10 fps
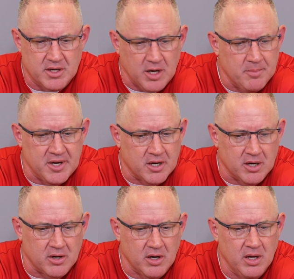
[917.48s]
come
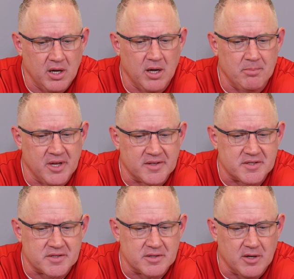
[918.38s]
here
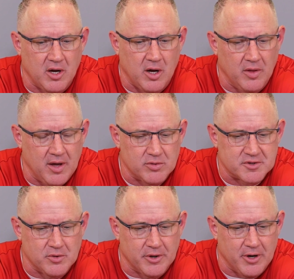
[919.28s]
amidst all that
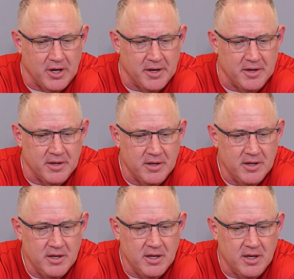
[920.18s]
was going on
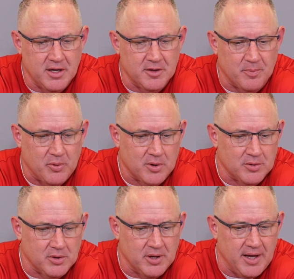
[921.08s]
in the
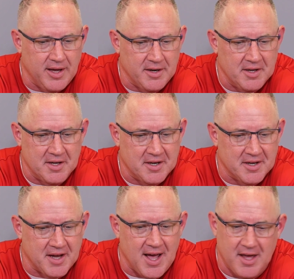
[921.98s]
portal and in
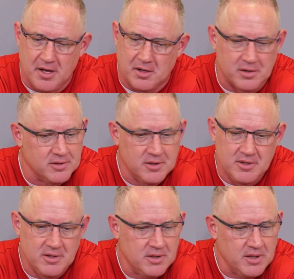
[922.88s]
NIL,
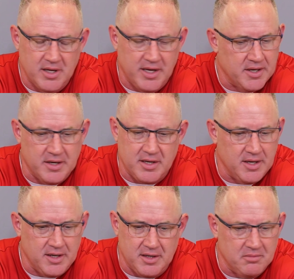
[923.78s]
and
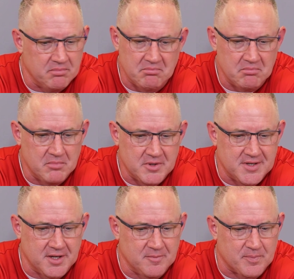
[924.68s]
he
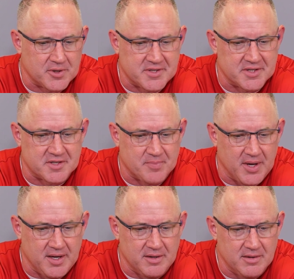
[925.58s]
didn't
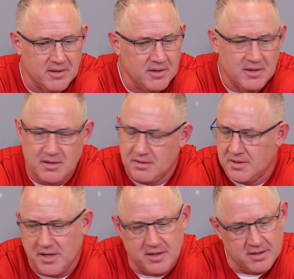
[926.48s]
participate,
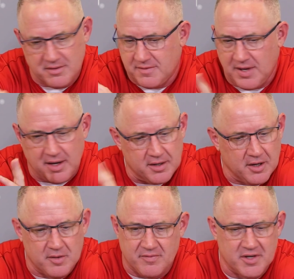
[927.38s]
didn't take
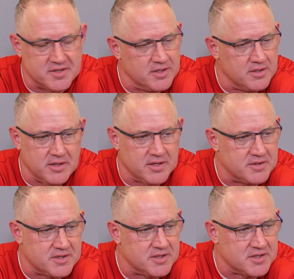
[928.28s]
another visit.
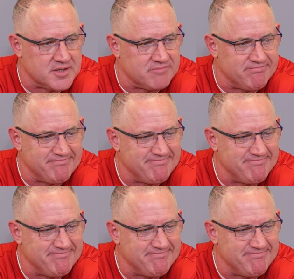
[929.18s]
It's just,